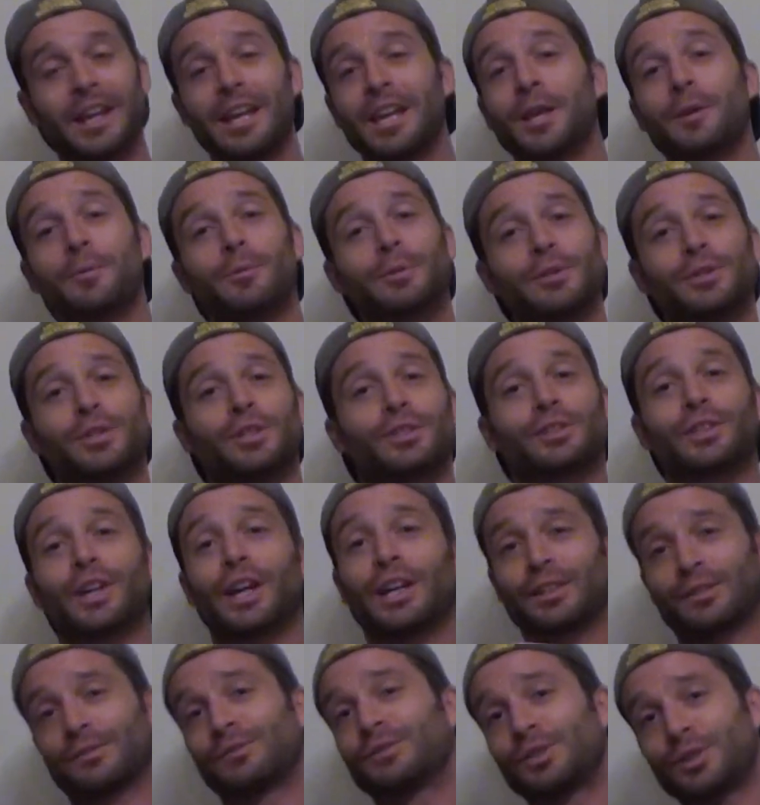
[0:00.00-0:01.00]
He would just
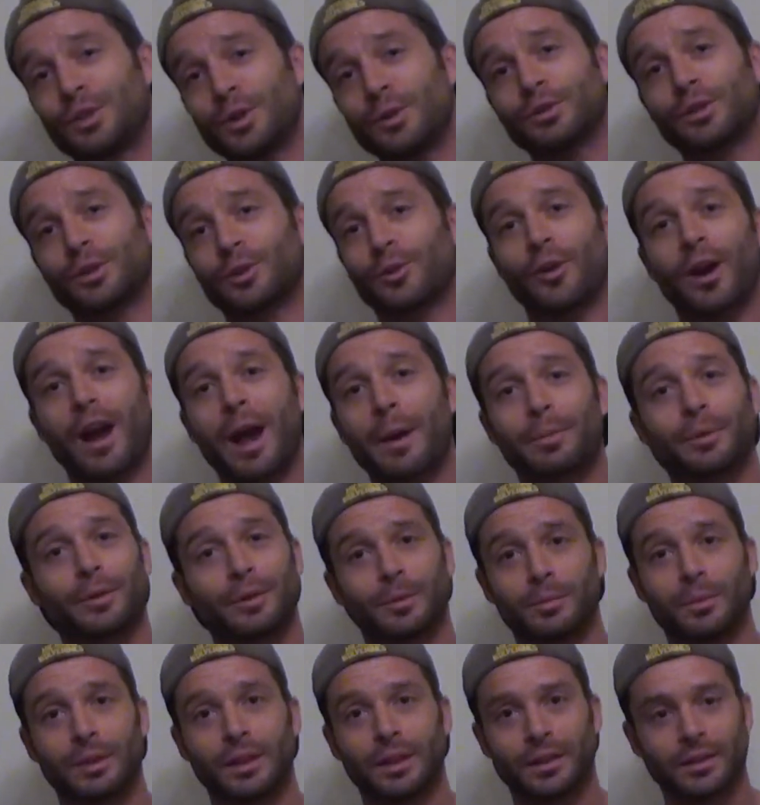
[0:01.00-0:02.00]
like shoot the crap
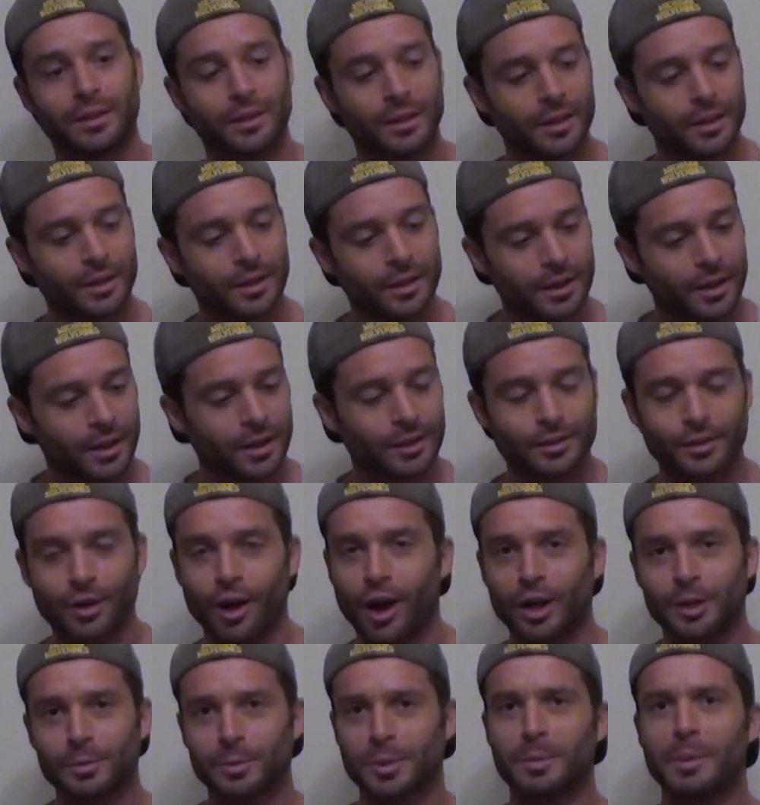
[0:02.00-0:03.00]
with me and
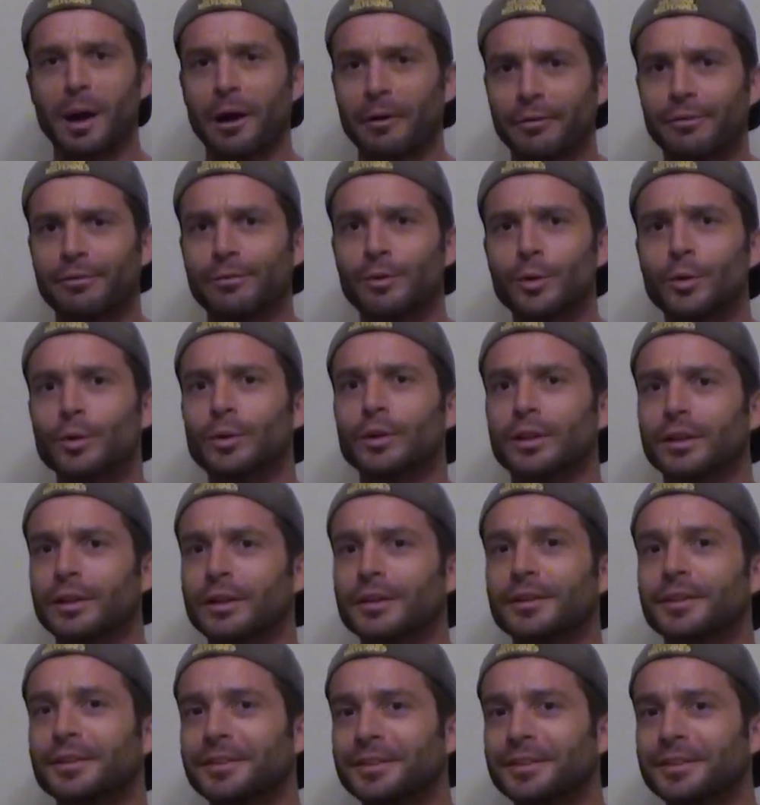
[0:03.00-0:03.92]
talk to me about food.